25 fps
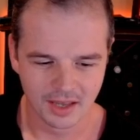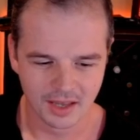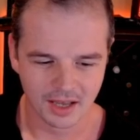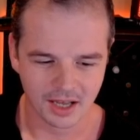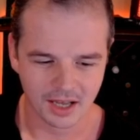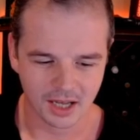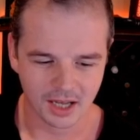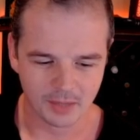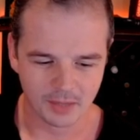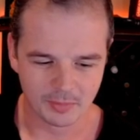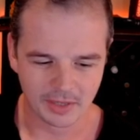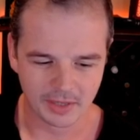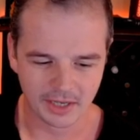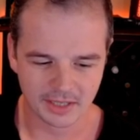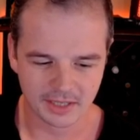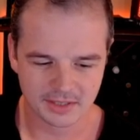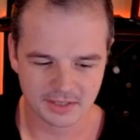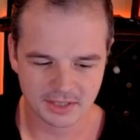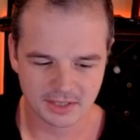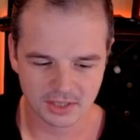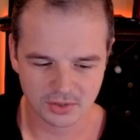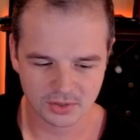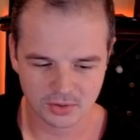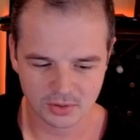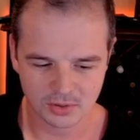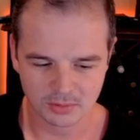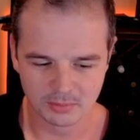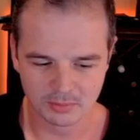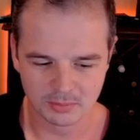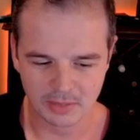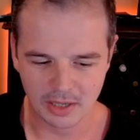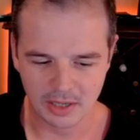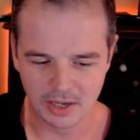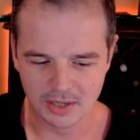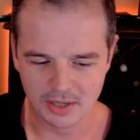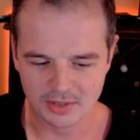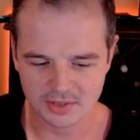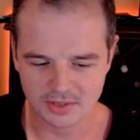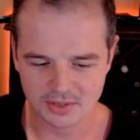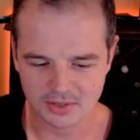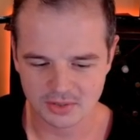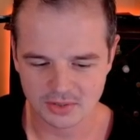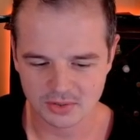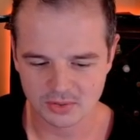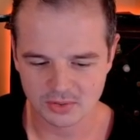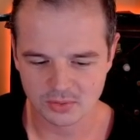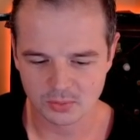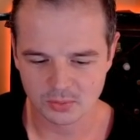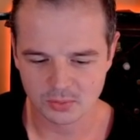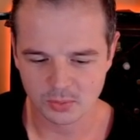An Ancestral
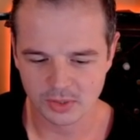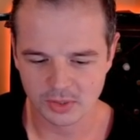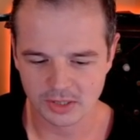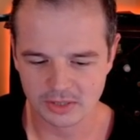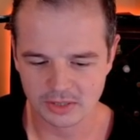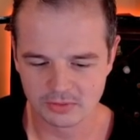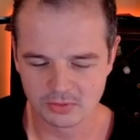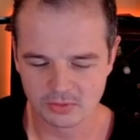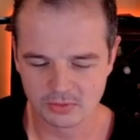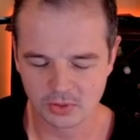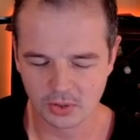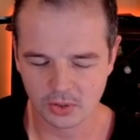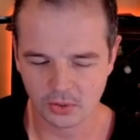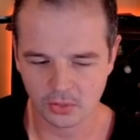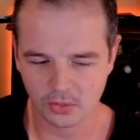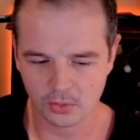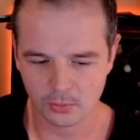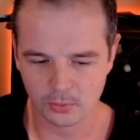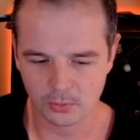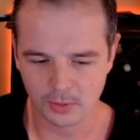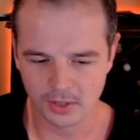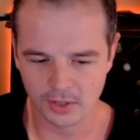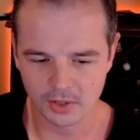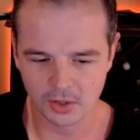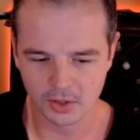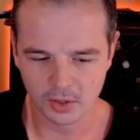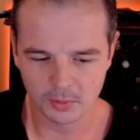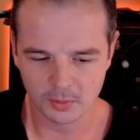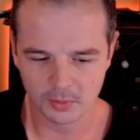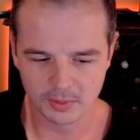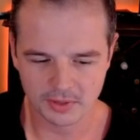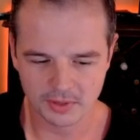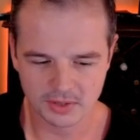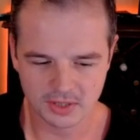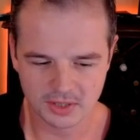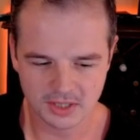Mask, we've got it 3 copies,